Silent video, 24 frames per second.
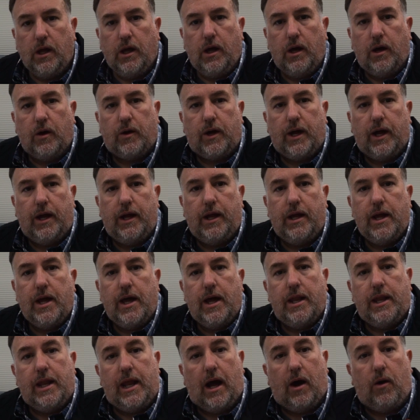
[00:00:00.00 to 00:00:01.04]
Okay?
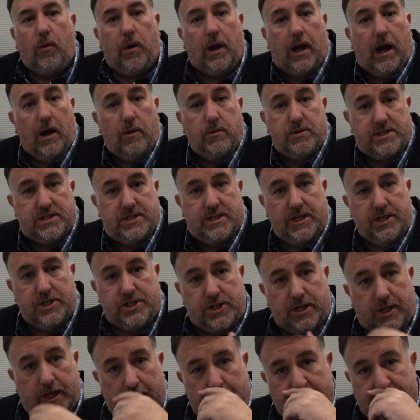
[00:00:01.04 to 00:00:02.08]
Now, when I was
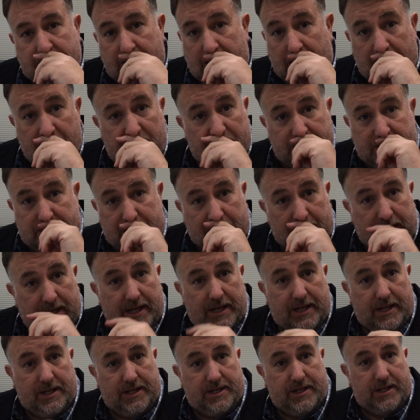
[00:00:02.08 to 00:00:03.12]
teaching as an ALT
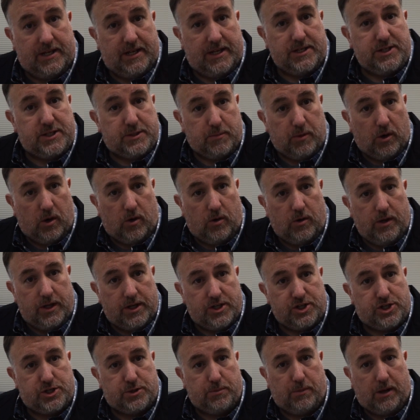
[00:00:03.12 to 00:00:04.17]
in Izumo,
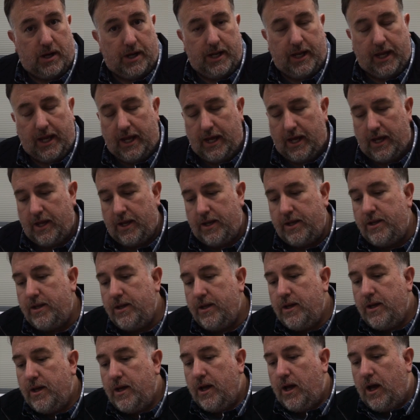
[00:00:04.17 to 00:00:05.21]
in Shimane-ken,
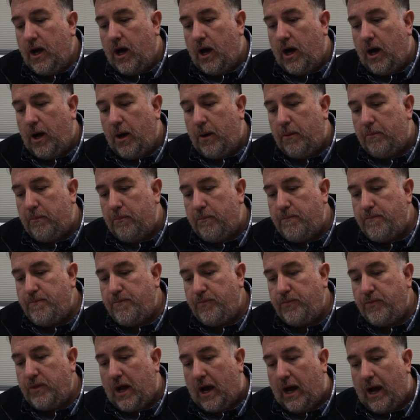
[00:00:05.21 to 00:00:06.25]

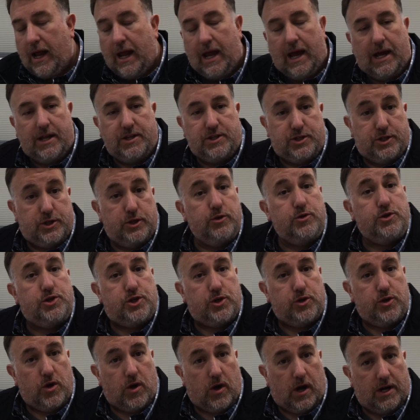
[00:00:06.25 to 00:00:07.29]
I had 2
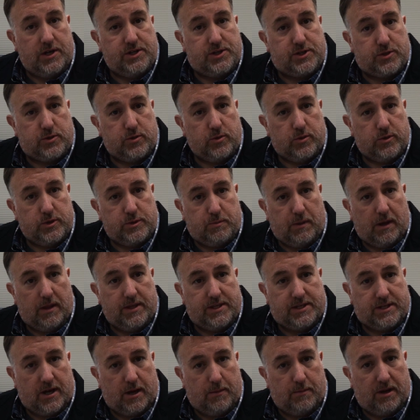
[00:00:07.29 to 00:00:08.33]
junior high schools by the
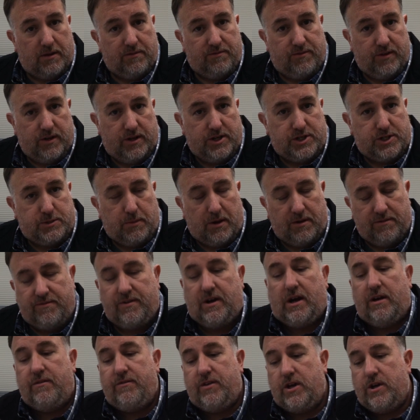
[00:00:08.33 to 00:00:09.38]
time I finished my
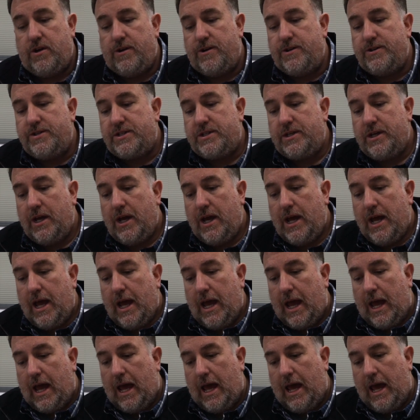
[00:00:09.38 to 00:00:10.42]
5 years,
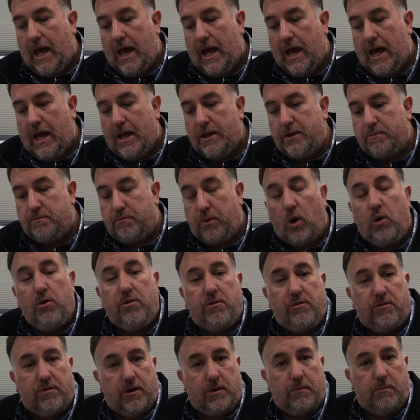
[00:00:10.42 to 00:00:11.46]
and both
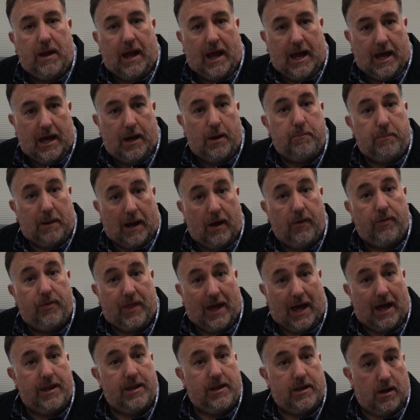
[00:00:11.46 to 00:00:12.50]
of them had about
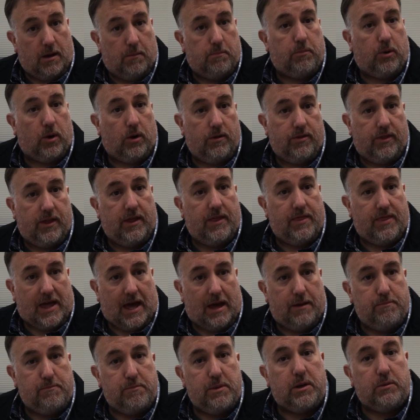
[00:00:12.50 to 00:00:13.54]
that number,
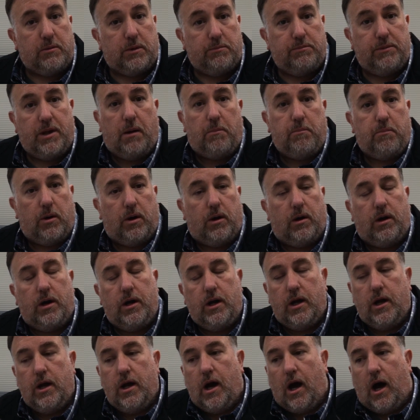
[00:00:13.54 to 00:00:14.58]
that minimum number,
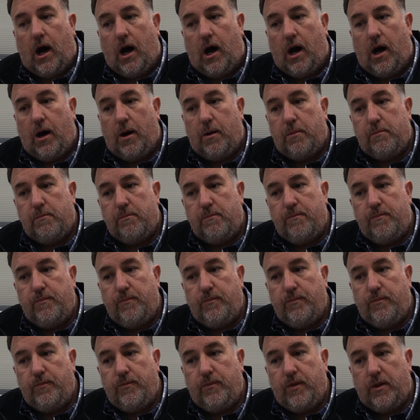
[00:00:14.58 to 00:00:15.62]

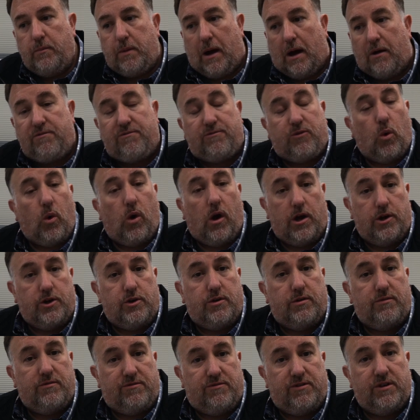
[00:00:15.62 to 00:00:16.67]
about
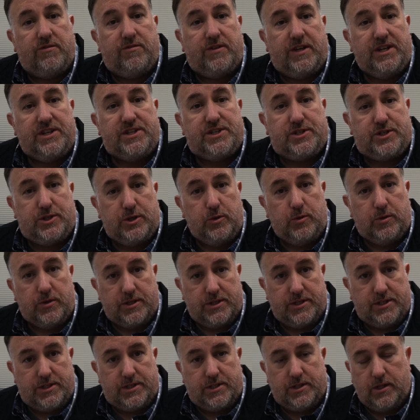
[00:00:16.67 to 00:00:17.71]
450
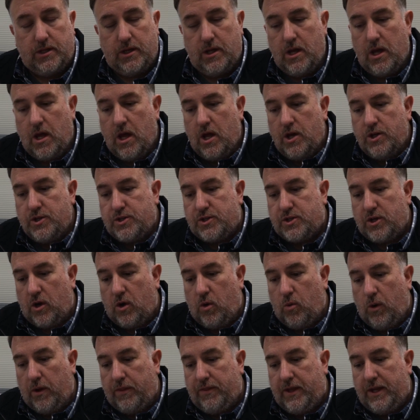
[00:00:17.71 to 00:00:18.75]
students. So
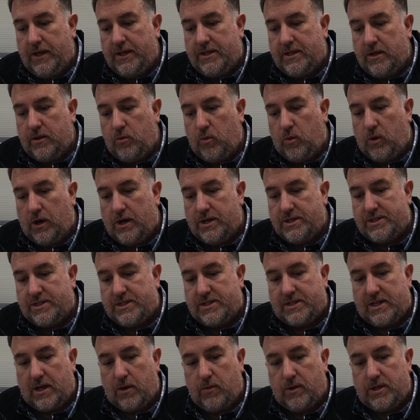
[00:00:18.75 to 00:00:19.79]
what they did
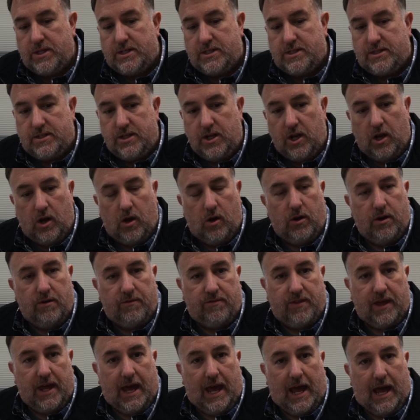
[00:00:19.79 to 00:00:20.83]
was they would,
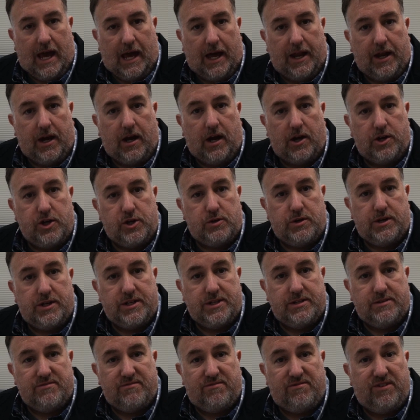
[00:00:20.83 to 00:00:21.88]
if they had
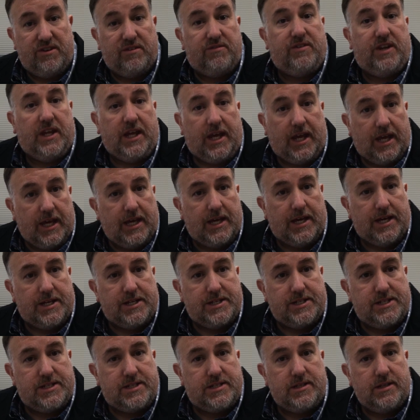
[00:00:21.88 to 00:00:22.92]
150
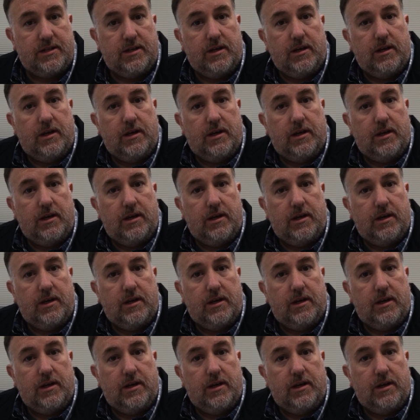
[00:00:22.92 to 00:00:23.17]
kids,